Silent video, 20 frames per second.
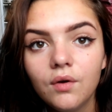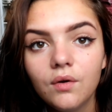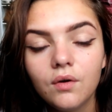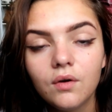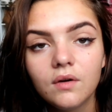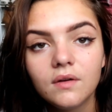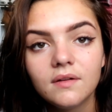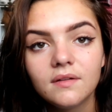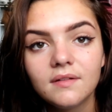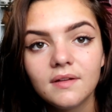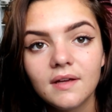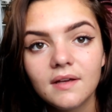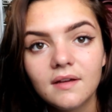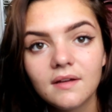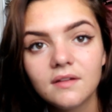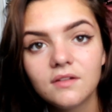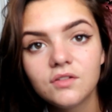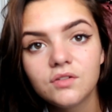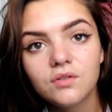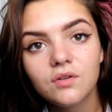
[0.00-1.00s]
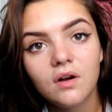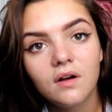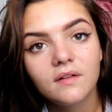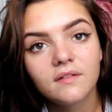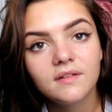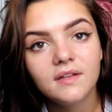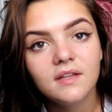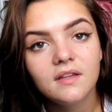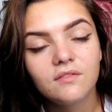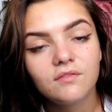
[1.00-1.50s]
or the second you can't
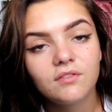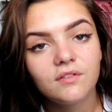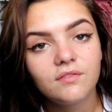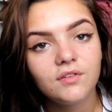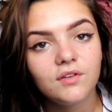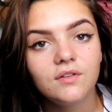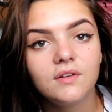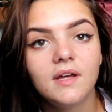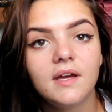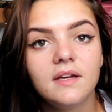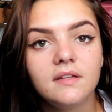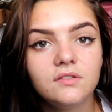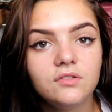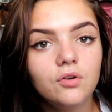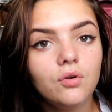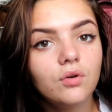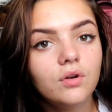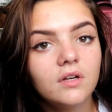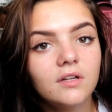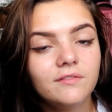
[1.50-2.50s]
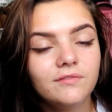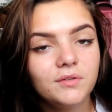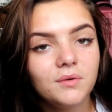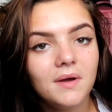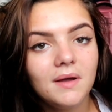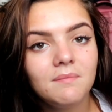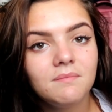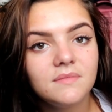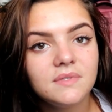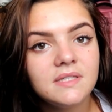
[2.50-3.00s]
see them for a few days, you're going to feel
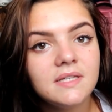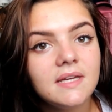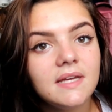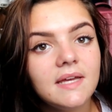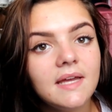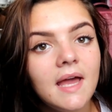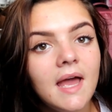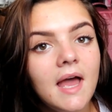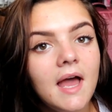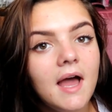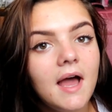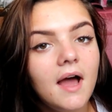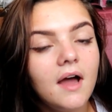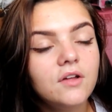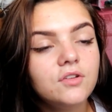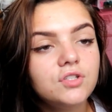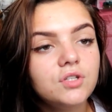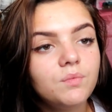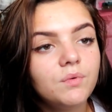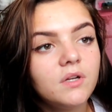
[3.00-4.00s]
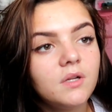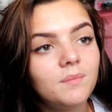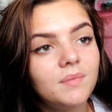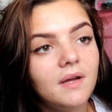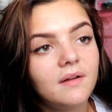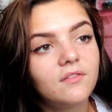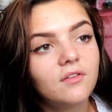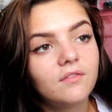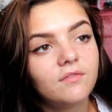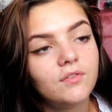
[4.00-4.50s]
empty, and you want to be
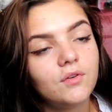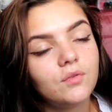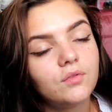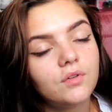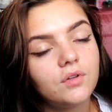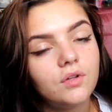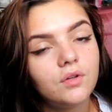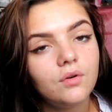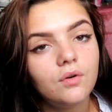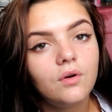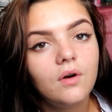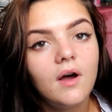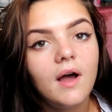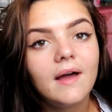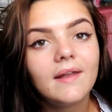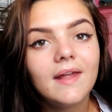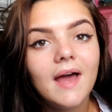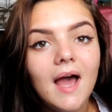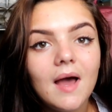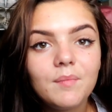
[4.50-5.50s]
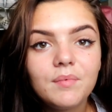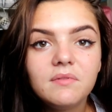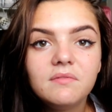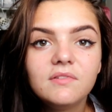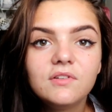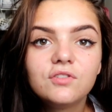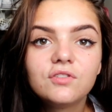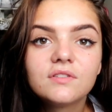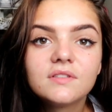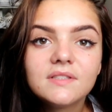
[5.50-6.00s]
able to feel secure and happy
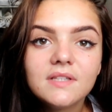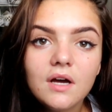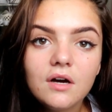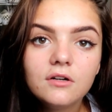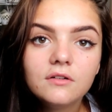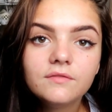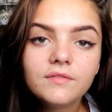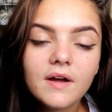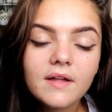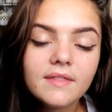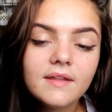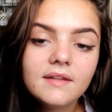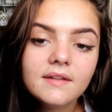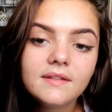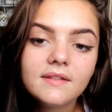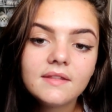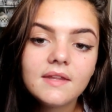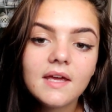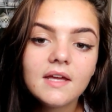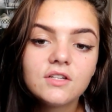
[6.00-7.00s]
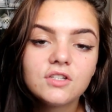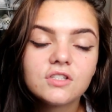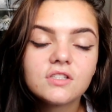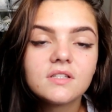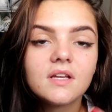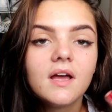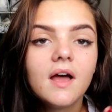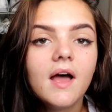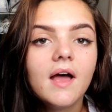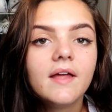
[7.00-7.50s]
within yourself, and then they're
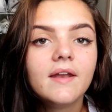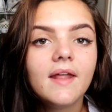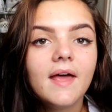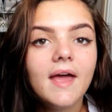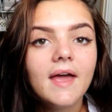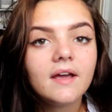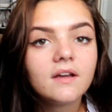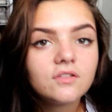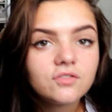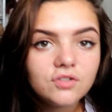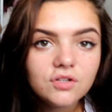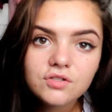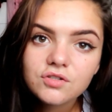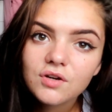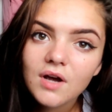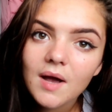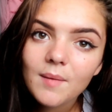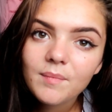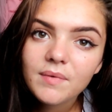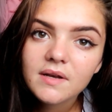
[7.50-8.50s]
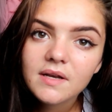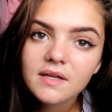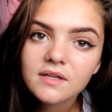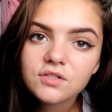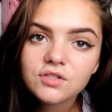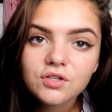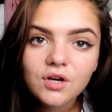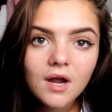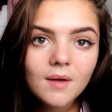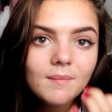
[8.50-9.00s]
just an extra to your happiness.
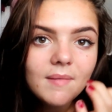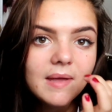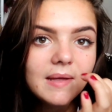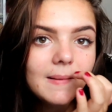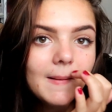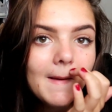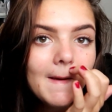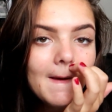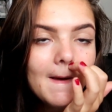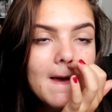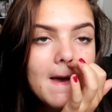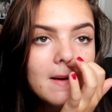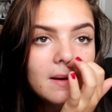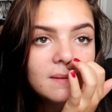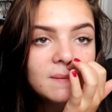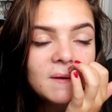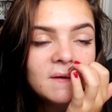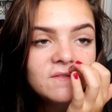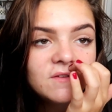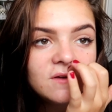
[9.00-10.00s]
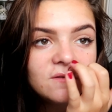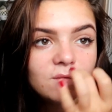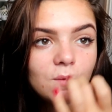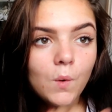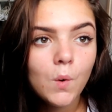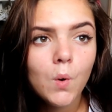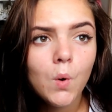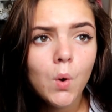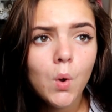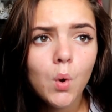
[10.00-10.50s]
Do you know what I mean? Because I think
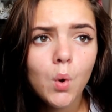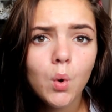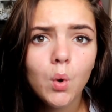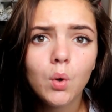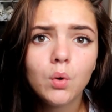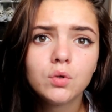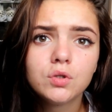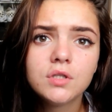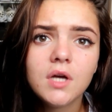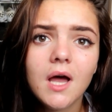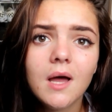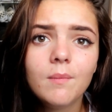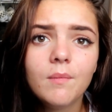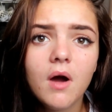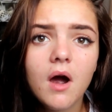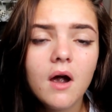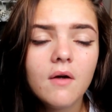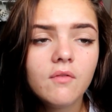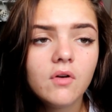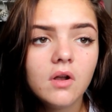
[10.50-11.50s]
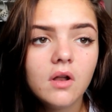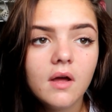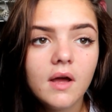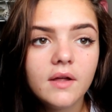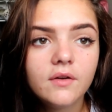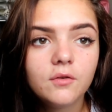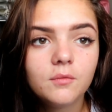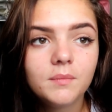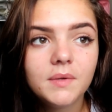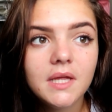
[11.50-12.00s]
for a long time I
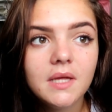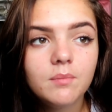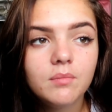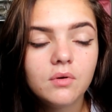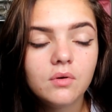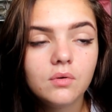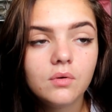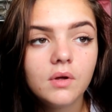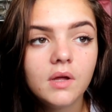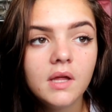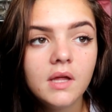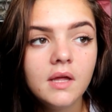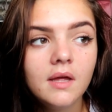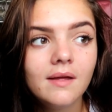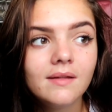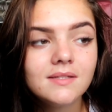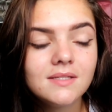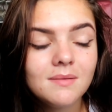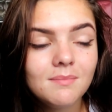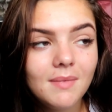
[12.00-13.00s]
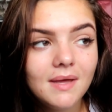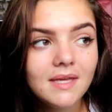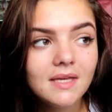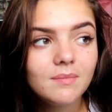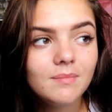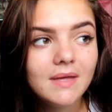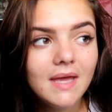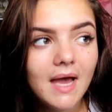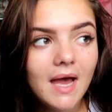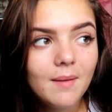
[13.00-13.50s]
relied on people to
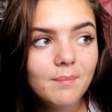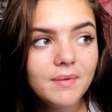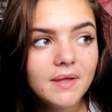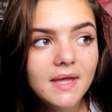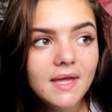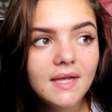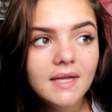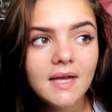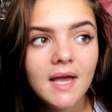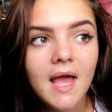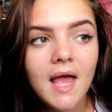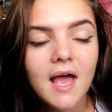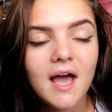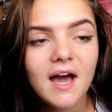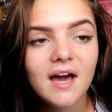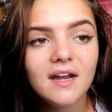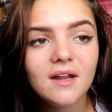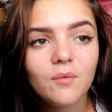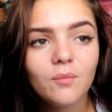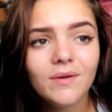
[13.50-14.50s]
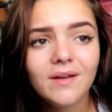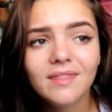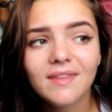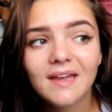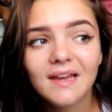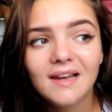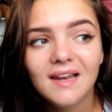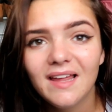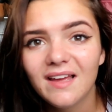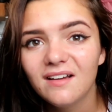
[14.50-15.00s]
make me happy, and then when
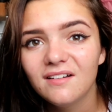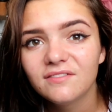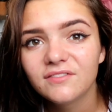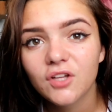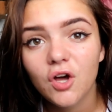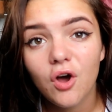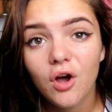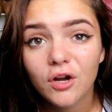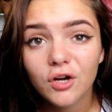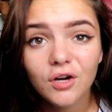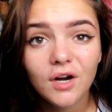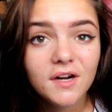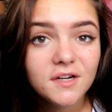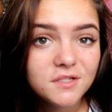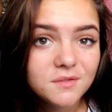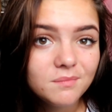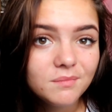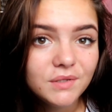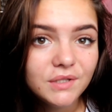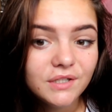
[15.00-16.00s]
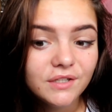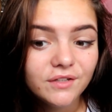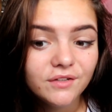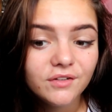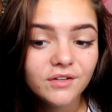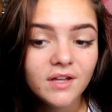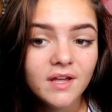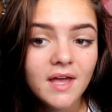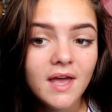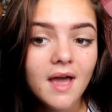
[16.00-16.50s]
they left I crashed and
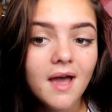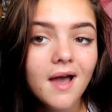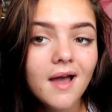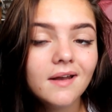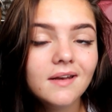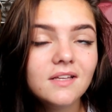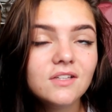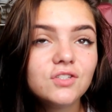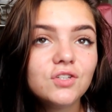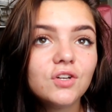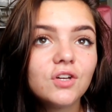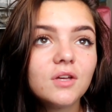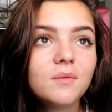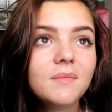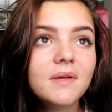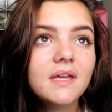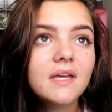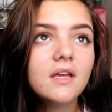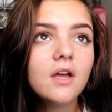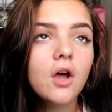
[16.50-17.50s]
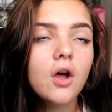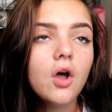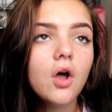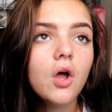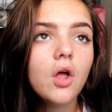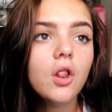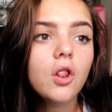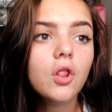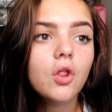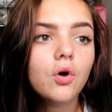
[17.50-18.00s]
burned, and it took me
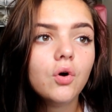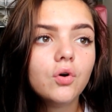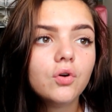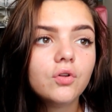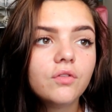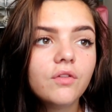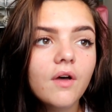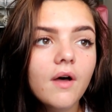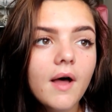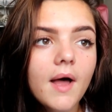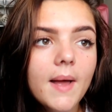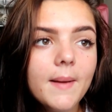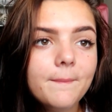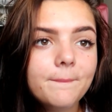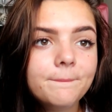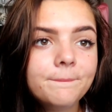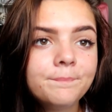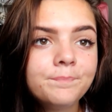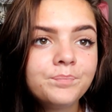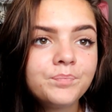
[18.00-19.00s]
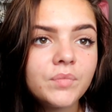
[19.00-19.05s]
a long time